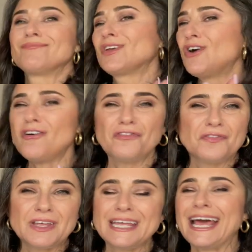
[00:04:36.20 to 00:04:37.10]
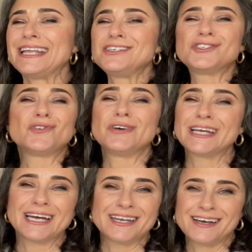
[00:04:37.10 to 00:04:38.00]
coffee and enjoying
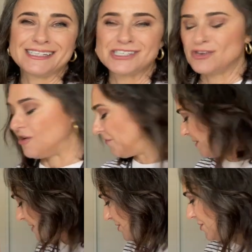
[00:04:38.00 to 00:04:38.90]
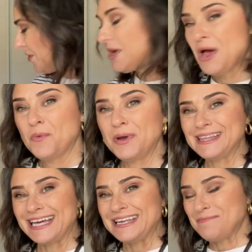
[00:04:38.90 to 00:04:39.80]
a nice coffee. So with
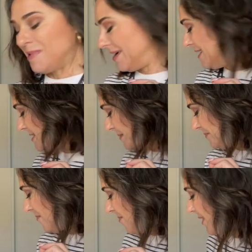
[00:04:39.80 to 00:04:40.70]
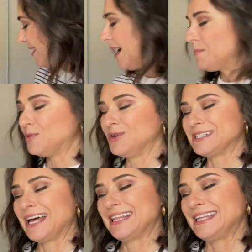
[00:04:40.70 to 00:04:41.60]
that in mind, I bought
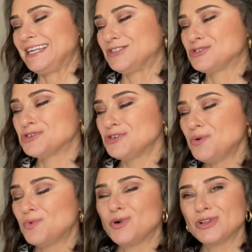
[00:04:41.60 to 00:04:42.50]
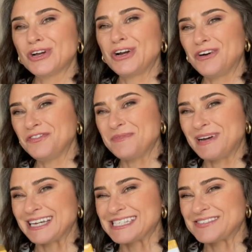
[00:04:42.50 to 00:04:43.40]
the 2 wool coffee
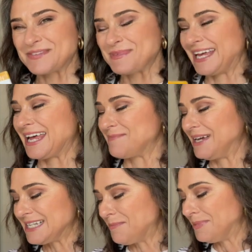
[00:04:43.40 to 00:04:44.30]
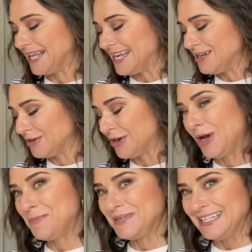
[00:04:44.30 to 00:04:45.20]
mugs from Kmart. I'm planning on
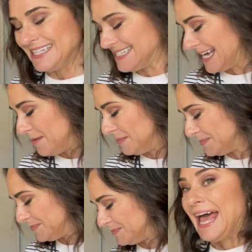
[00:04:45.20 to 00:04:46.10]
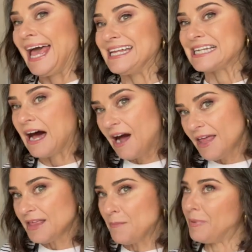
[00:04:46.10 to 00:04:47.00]
opening these up and
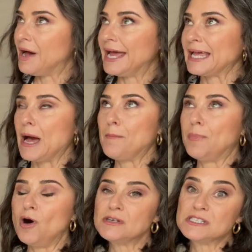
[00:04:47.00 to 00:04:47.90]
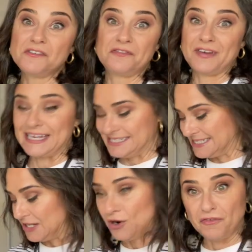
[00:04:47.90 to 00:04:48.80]
either buying a box of
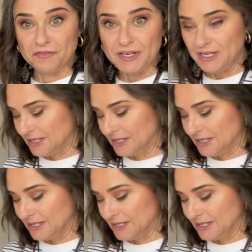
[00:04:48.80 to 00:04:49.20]
fancy coffee